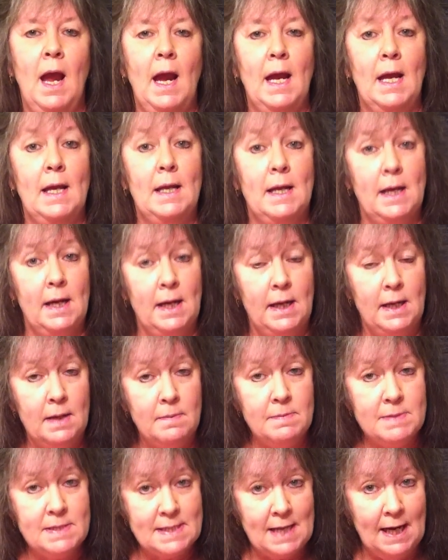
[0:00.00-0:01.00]
and it ended
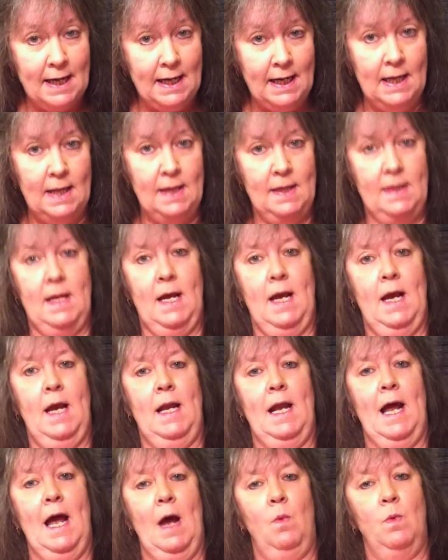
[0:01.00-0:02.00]
up saying
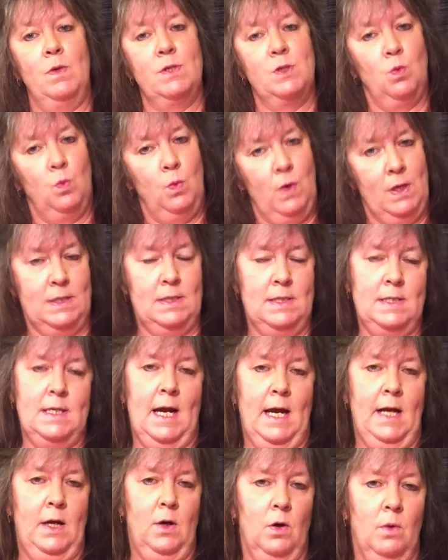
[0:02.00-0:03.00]
that I was a risk
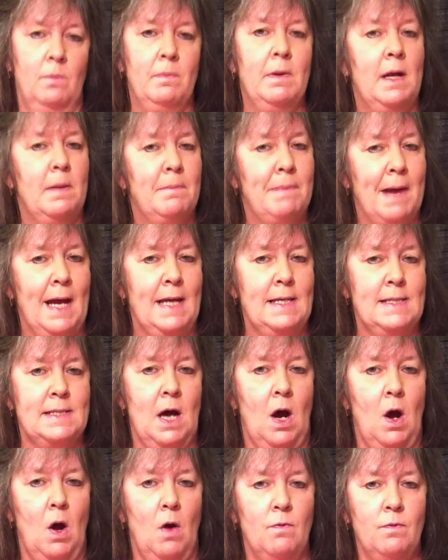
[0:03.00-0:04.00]
taker, but it pays
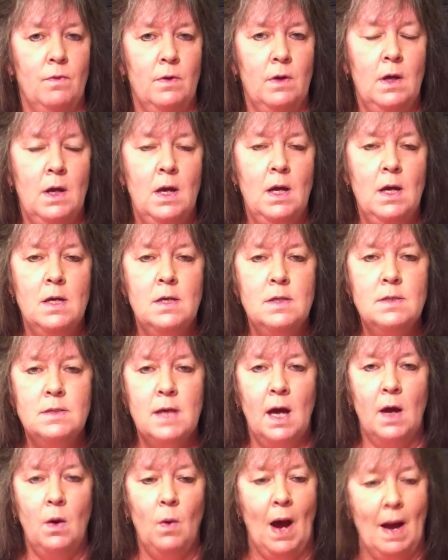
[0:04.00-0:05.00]
off.
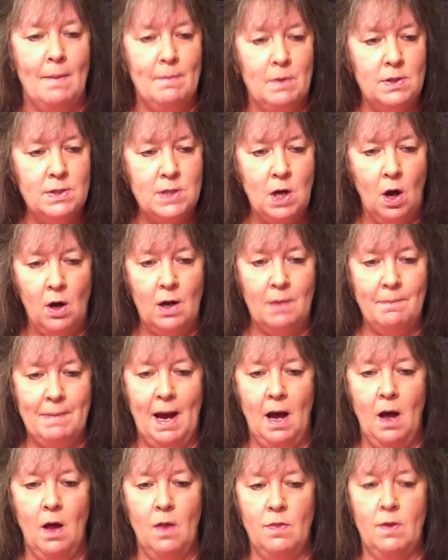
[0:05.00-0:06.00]
So I'm going to talk
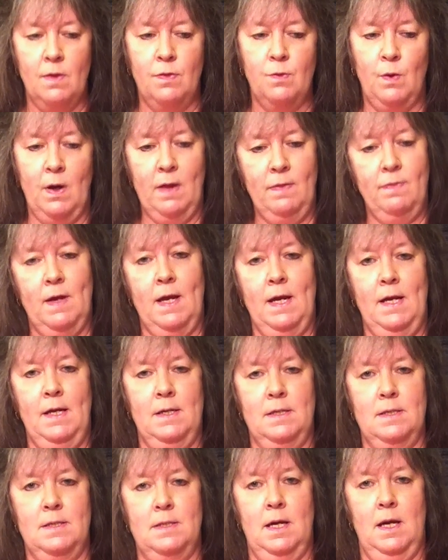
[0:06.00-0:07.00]
about the three
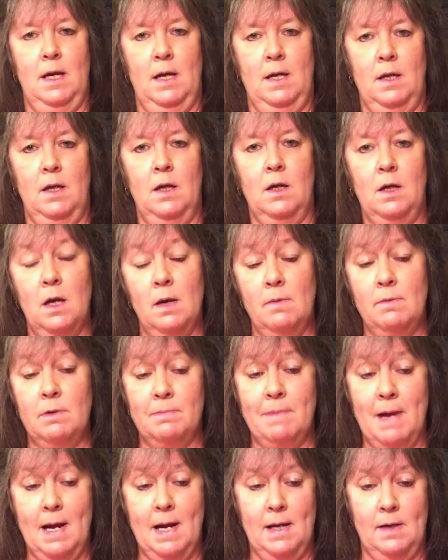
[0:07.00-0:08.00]
things that come
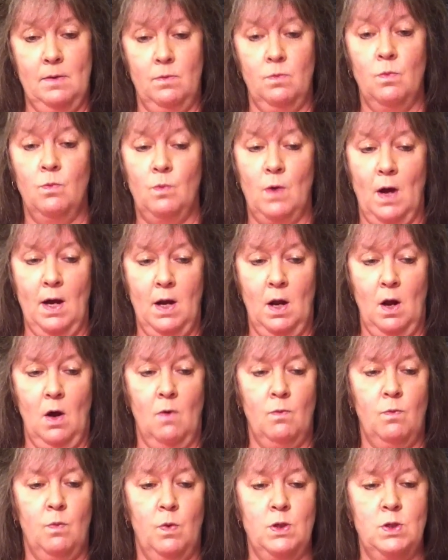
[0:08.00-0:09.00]
to mind right
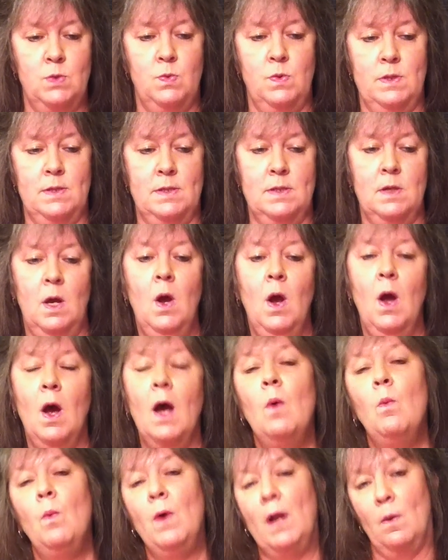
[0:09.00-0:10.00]
off, which was
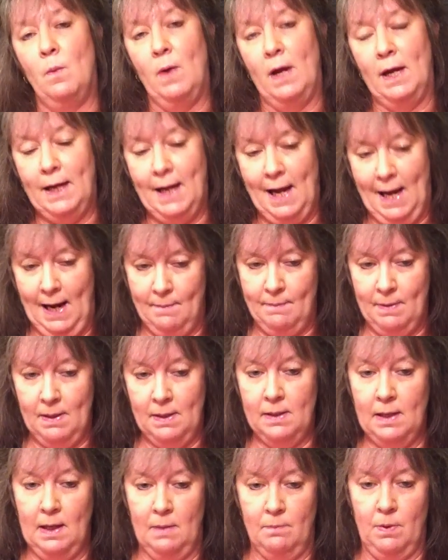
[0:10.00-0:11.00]
when I went
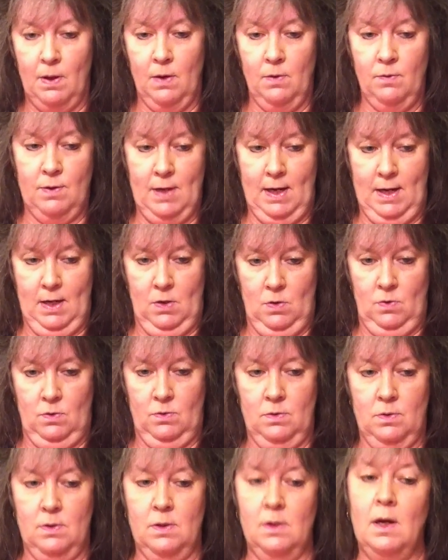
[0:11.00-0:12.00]
camping and broke
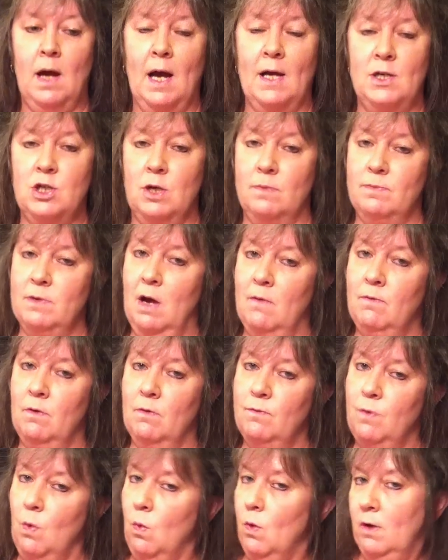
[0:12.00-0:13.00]
down. I jumped off
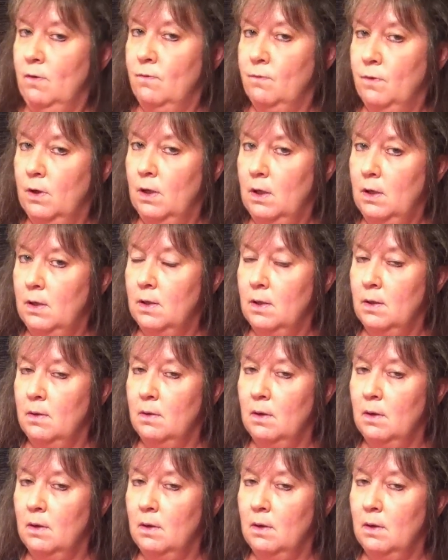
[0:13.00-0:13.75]
a 40-foot